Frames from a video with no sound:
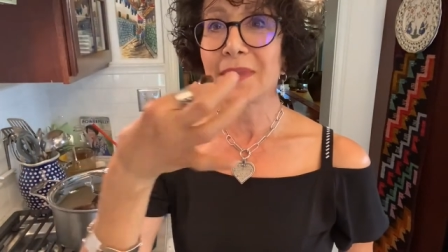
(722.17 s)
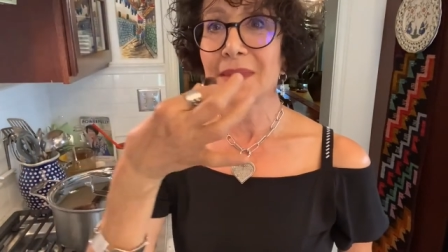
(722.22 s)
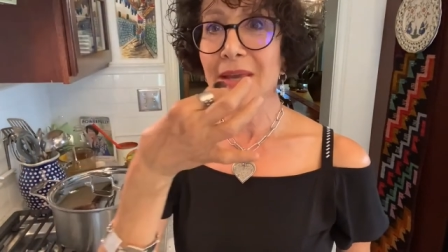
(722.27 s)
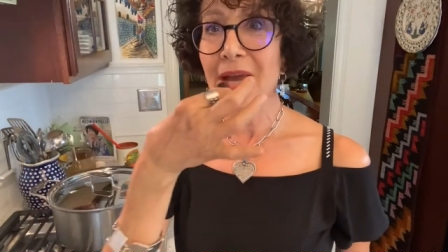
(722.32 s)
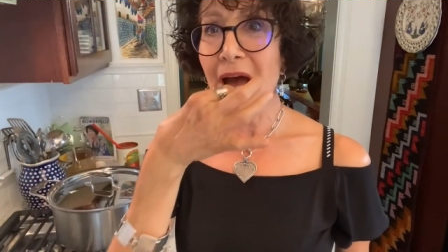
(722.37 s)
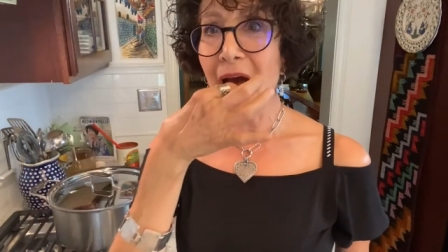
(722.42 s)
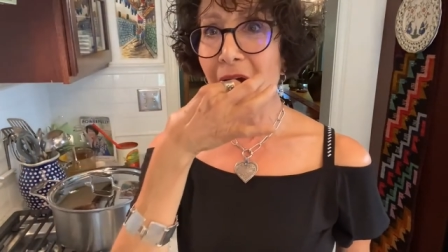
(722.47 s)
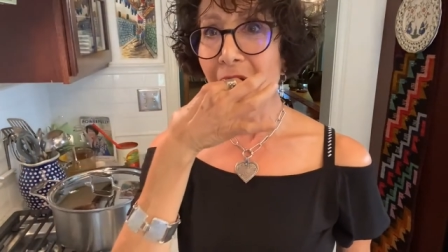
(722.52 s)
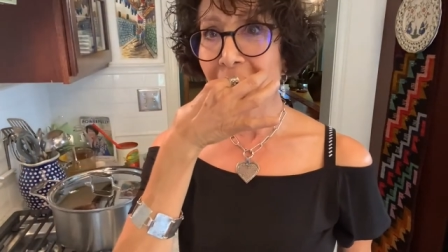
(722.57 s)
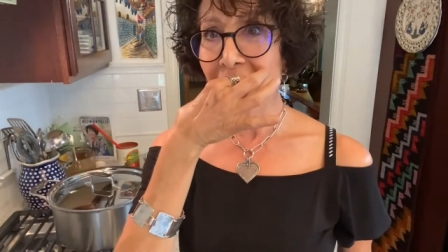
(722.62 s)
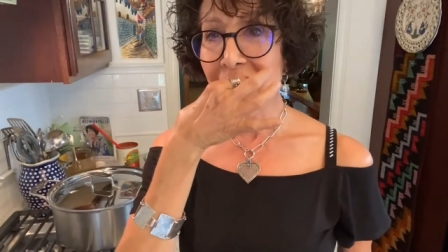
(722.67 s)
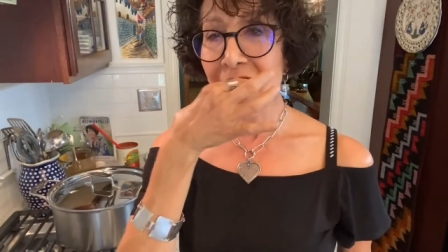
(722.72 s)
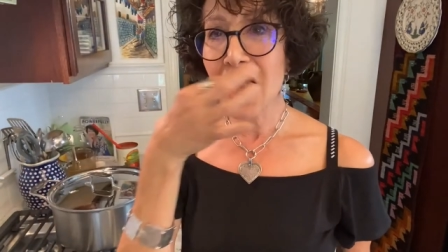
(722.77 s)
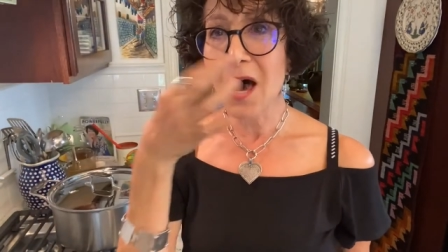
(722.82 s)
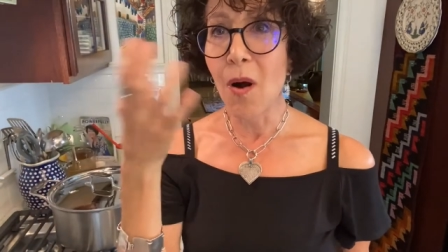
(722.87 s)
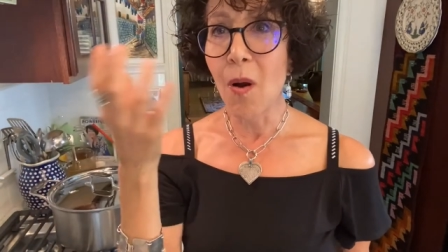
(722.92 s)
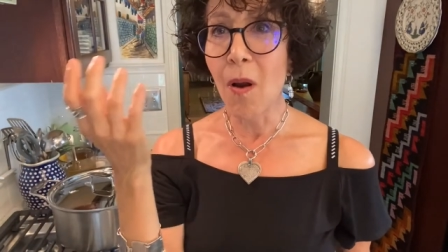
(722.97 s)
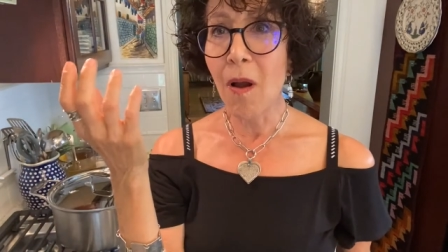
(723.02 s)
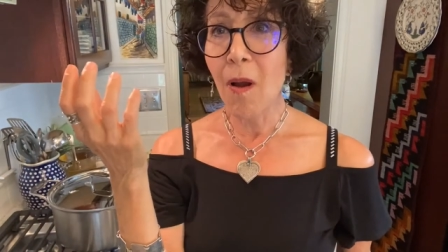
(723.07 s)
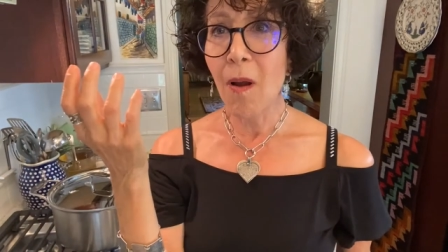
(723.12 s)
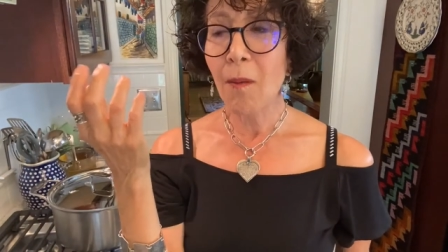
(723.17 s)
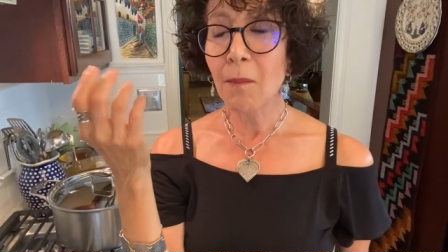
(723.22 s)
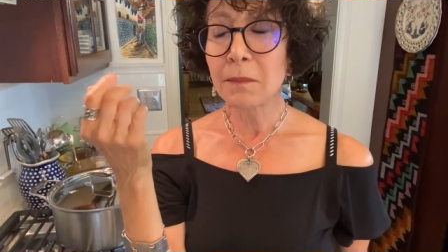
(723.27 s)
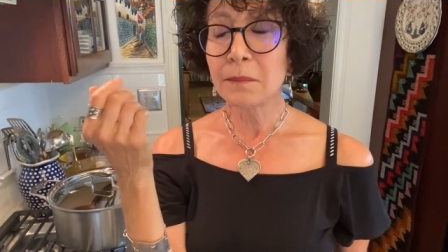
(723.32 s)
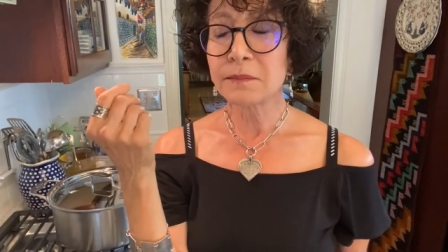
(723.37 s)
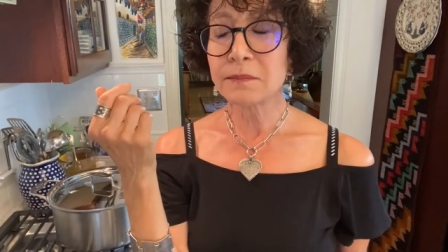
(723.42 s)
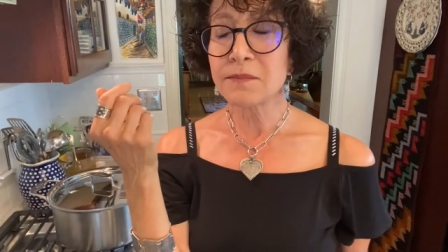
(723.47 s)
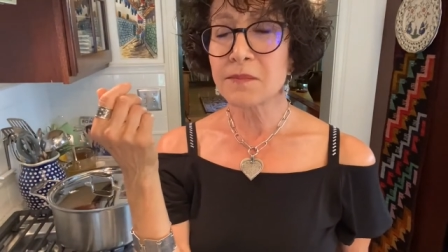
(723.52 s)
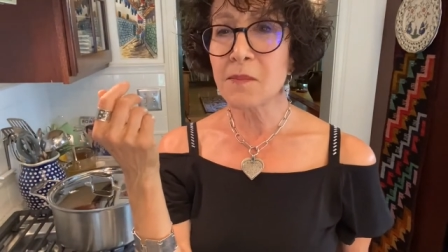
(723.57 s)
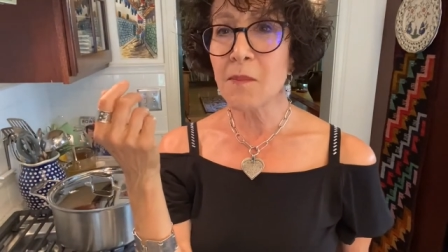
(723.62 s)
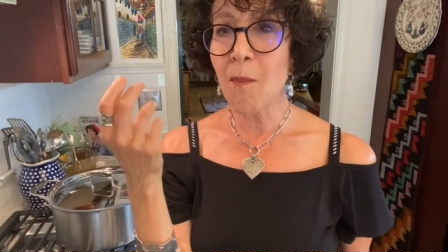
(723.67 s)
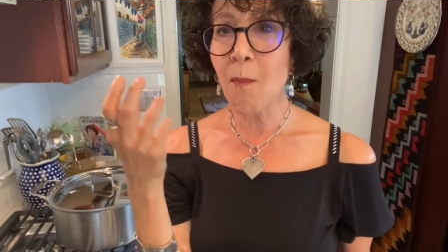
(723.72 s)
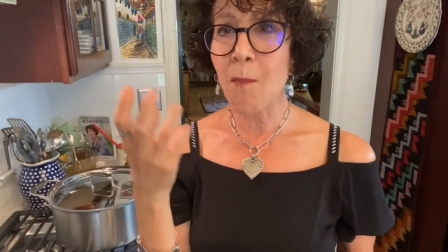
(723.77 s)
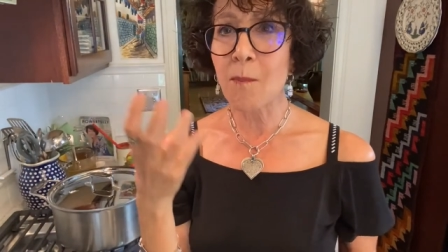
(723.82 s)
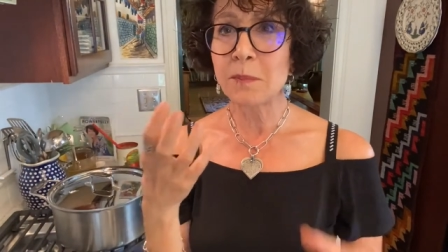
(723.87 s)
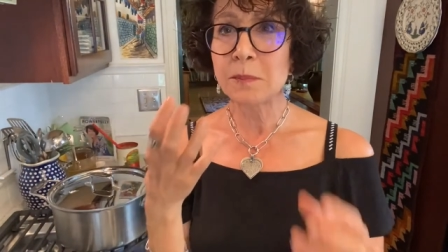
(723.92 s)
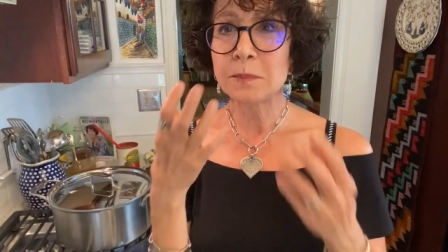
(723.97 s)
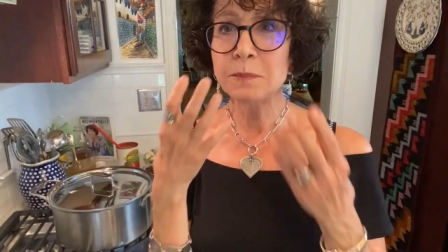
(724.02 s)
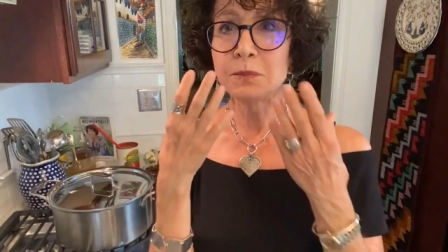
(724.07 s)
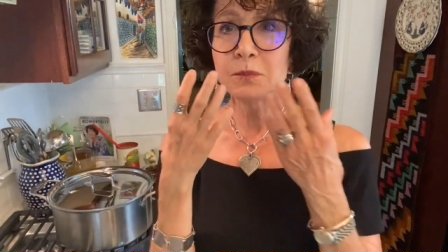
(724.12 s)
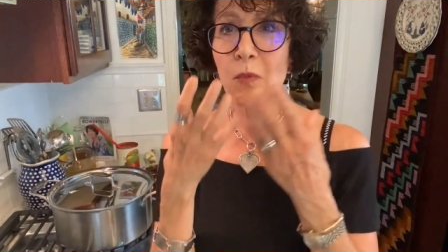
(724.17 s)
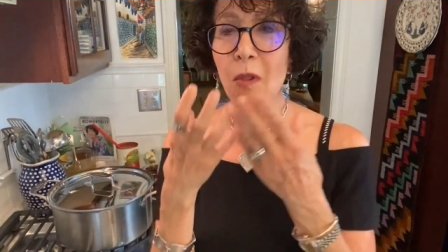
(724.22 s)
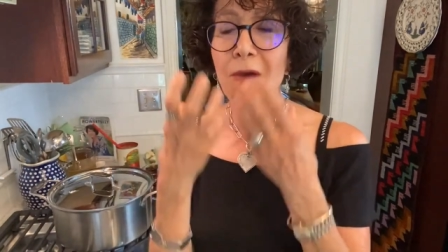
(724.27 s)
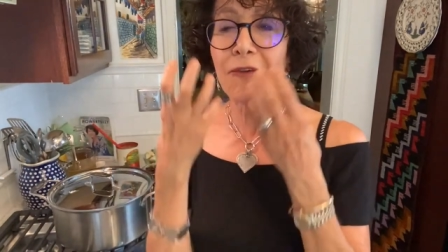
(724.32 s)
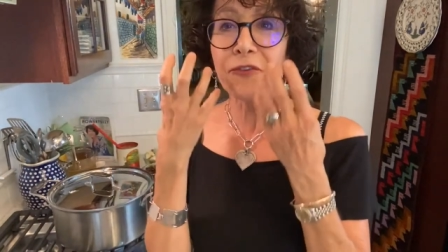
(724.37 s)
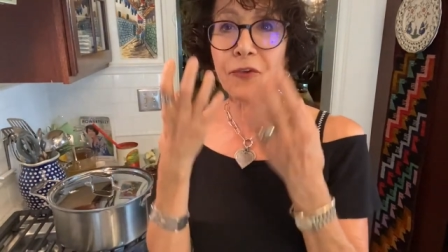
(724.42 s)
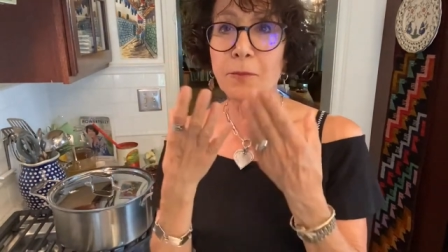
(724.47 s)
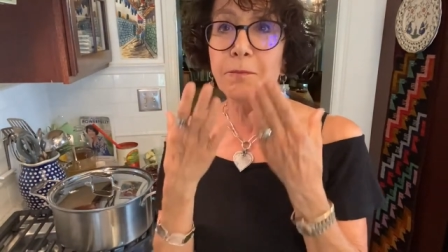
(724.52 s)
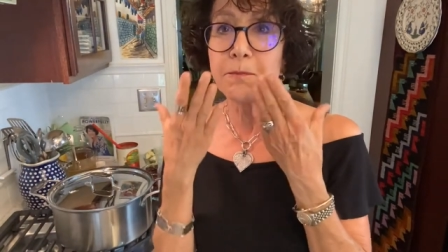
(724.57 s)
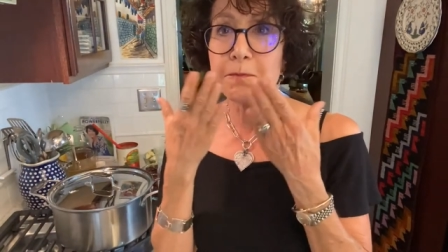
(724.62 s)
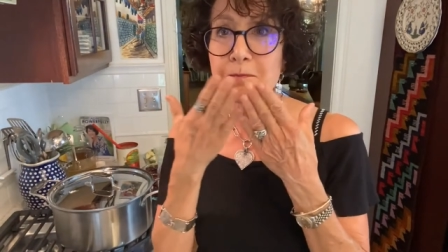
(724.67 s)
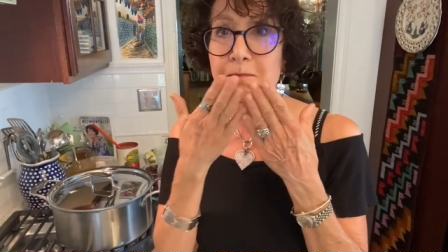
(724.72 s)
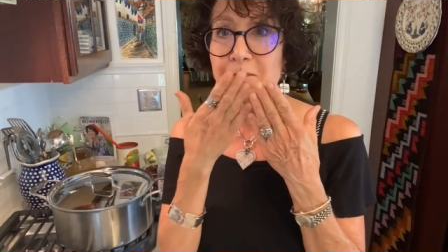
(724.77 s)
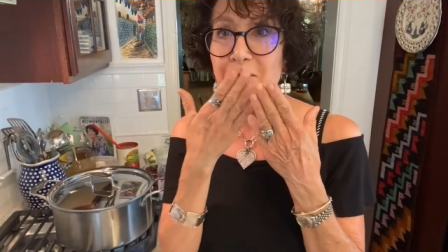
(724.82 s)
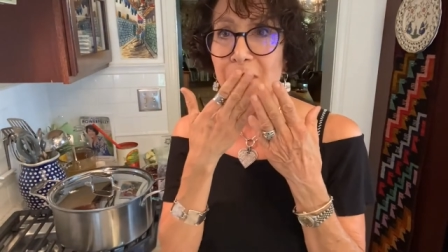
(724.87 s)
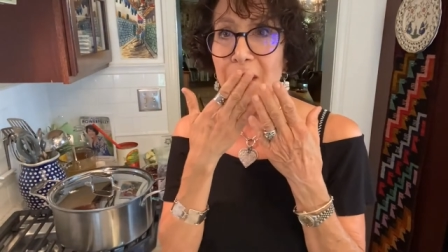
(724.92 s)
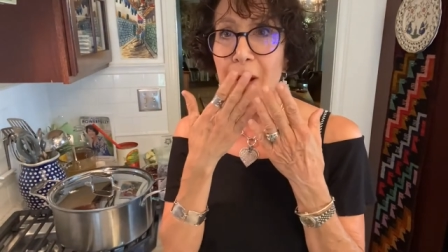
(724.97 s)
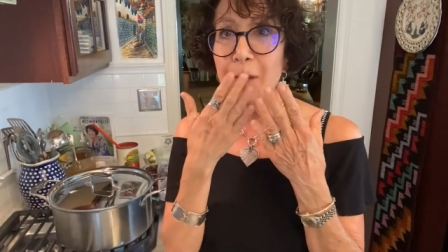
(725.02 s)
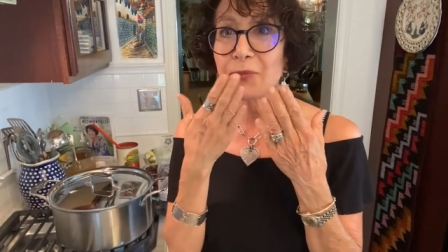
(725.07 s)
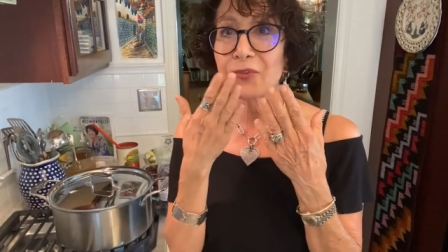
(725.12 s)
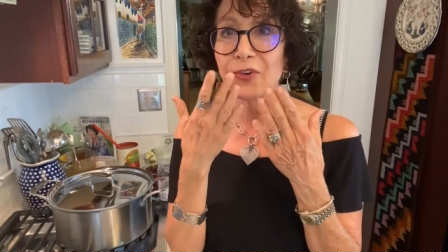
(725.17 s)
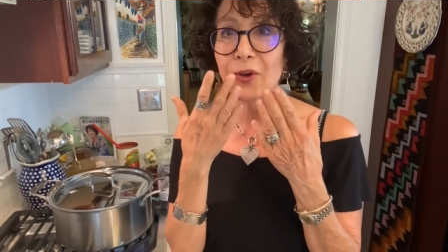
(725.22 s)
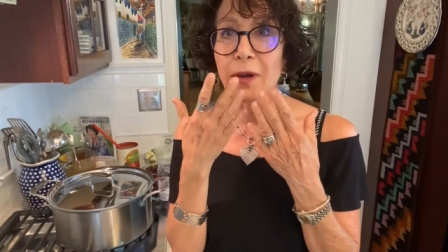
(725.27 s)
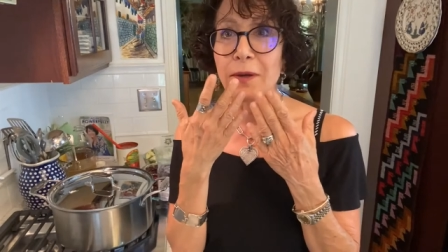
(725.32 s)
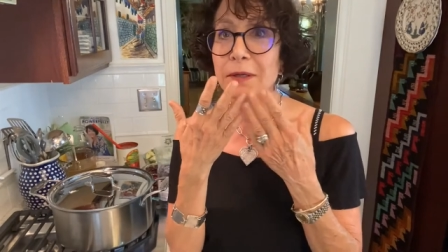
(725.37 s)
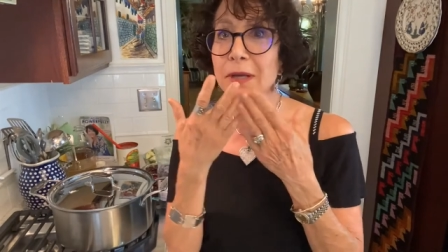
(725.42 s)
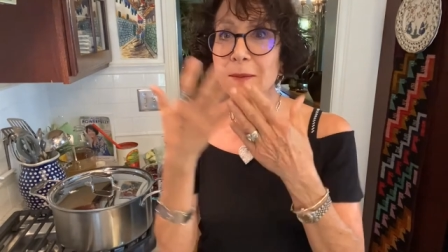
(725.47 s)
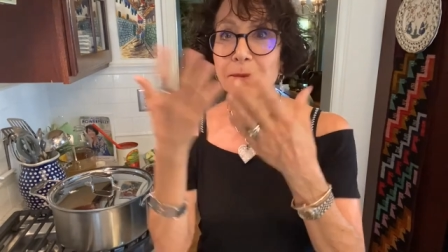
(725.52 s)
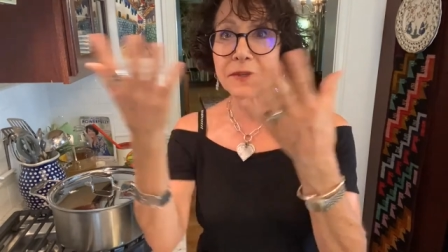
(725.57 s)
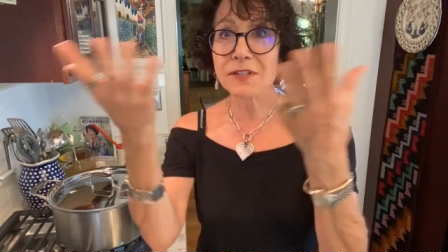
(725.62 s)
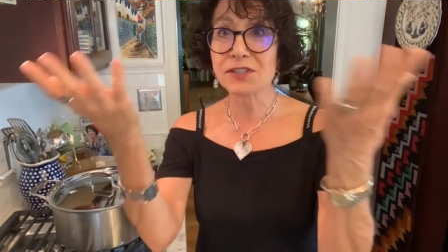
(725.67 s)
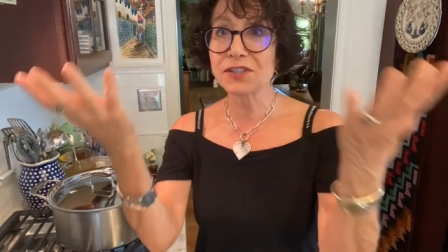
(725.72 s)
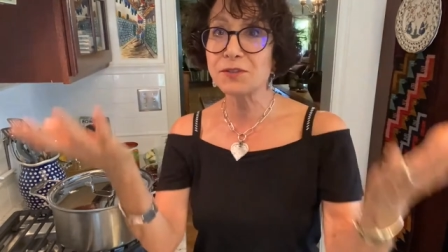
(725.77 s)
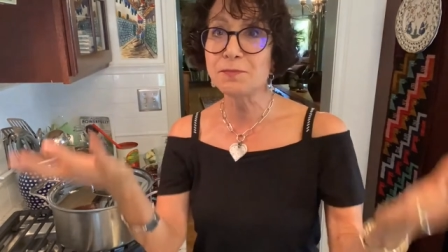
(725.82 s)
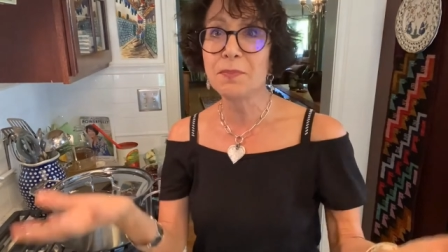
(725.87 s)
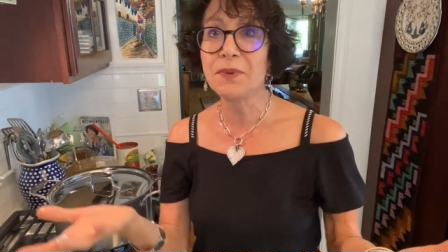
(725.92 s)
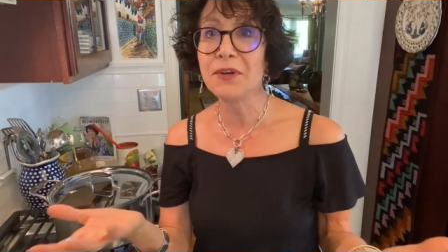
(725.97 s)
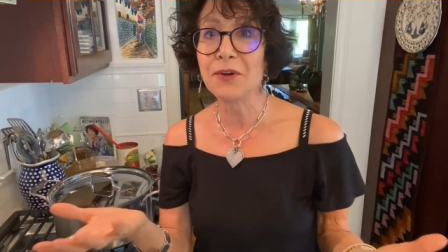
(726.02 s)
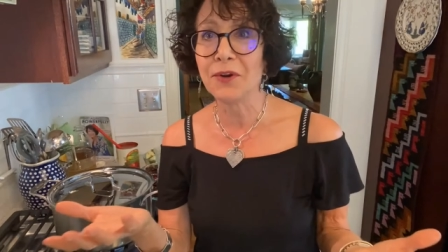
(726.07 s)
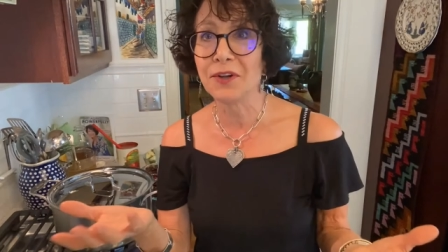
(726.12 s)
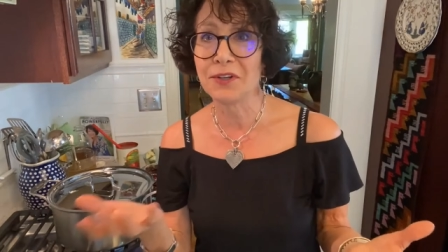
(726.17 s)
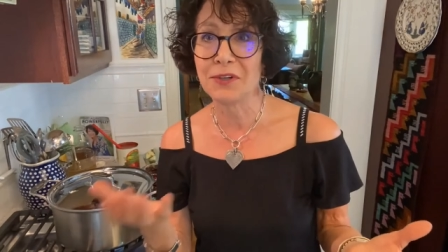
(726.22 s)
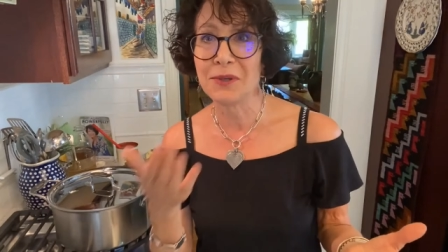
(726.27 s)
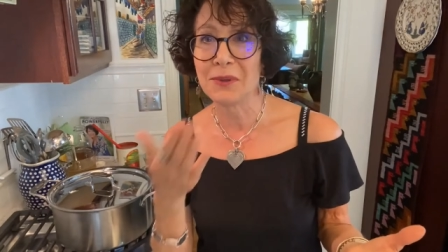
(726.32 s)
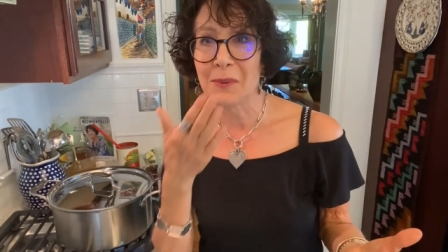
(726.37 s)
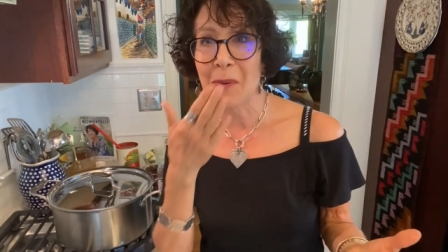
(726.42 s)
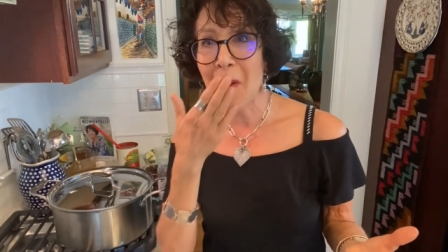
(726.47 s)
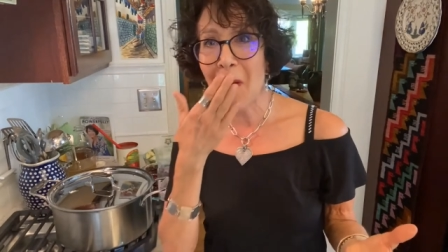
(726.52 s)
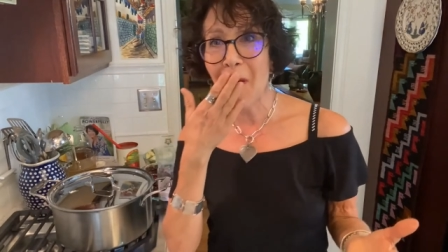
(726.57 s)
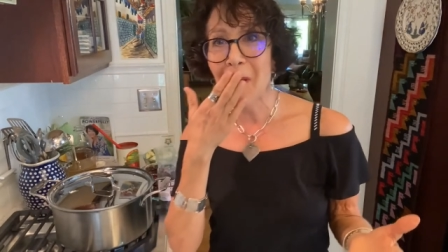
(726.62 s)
Uh, mm, it's a, I'm sorry, I'm going to spit on you.